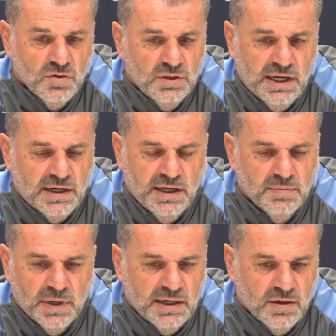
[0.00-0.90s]
all down to
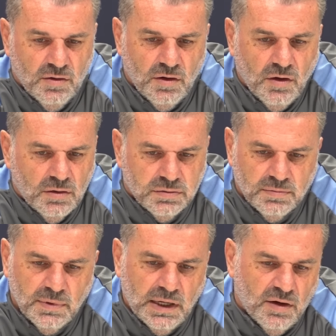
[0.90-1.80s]
him, mate.
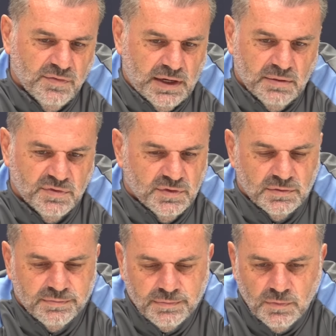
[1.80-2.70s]
I've had him
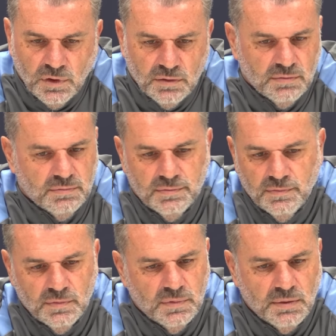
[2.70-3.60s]
for,
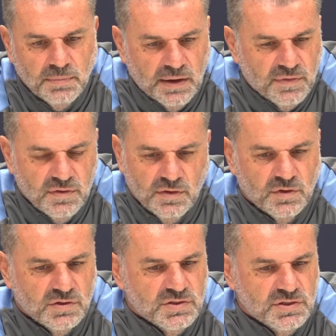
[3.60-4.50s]
a month. I've
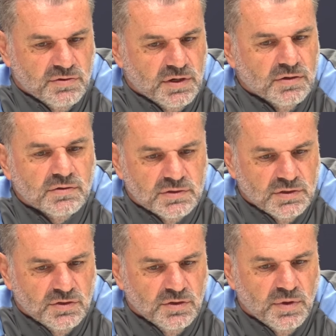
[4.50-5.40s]
got zero
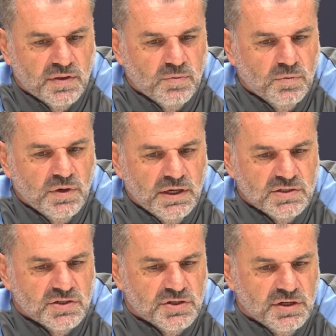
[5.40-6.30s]
to do with
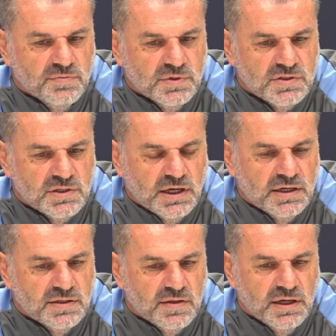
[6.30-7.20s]
his achievements to
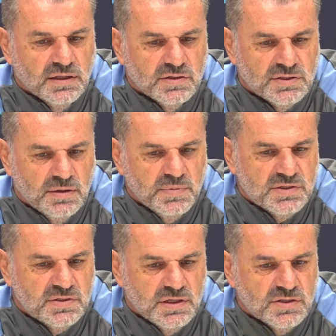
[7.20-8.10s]
get into the England team.
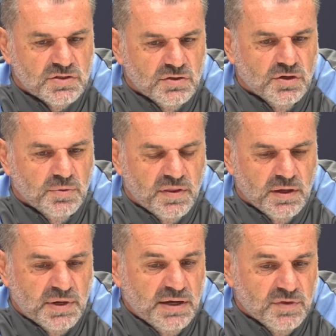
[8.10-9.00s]
It's to do with
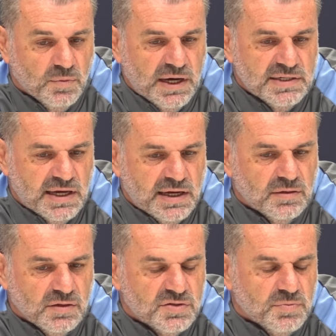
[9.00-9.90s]
him and even the way he's
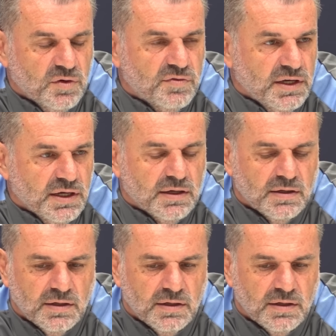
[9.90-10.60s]
handled his move here.